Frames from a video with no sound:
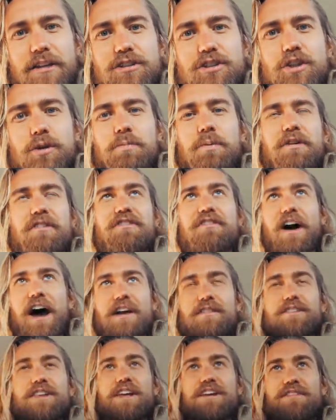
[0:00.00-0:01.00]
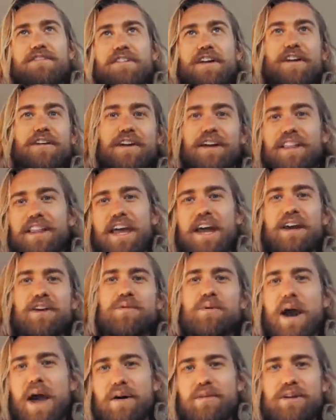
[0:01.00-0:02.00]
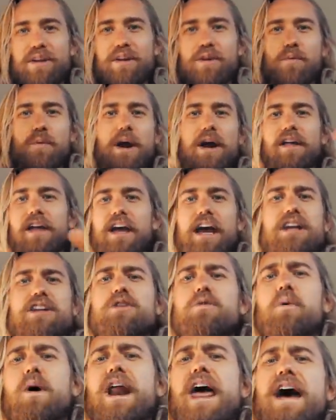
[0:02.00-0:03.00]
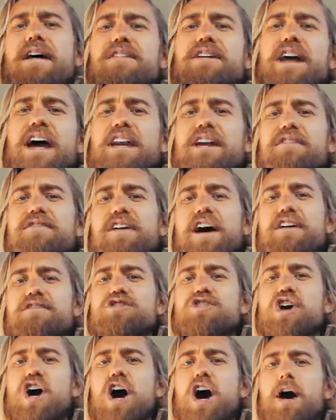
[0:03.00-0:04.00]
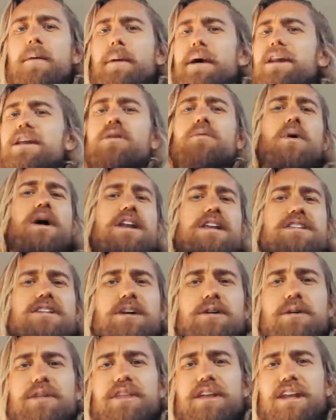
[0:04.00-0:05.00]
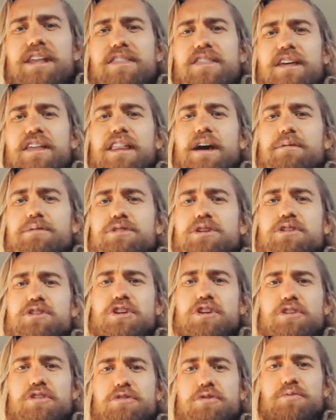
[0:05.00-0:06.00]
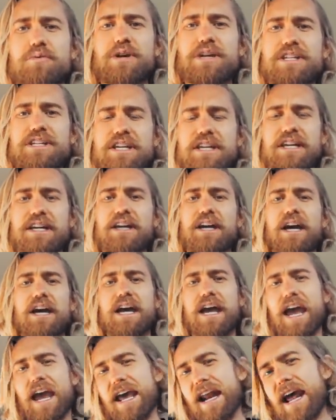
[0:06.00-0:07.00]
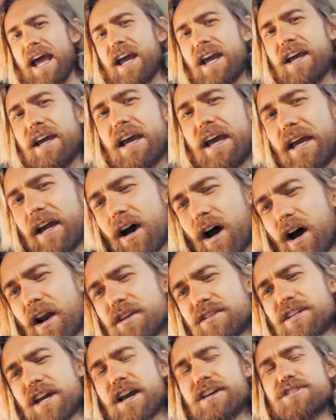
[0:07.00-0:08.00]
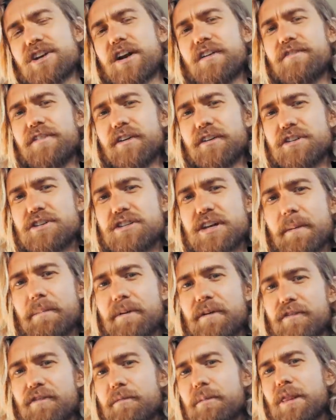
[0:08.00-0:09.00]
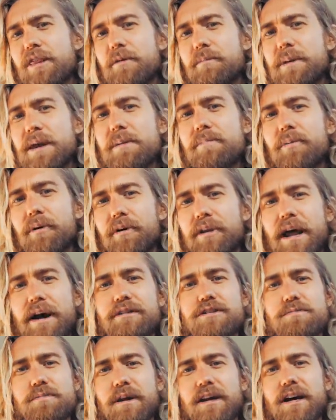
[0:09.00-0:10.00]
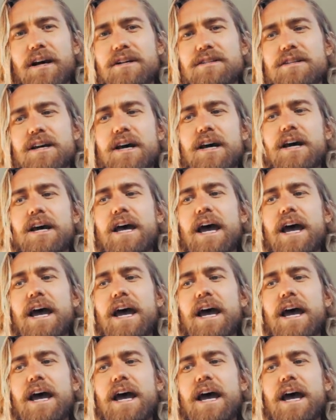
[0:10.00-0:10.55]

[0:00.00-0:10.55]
super 5D fairyland grounded to where like I didn't want to have a 9-to-5 job. I didn't want to deal with anything that was considered 3D. And honestly, I started feeling separate from other people. And that was because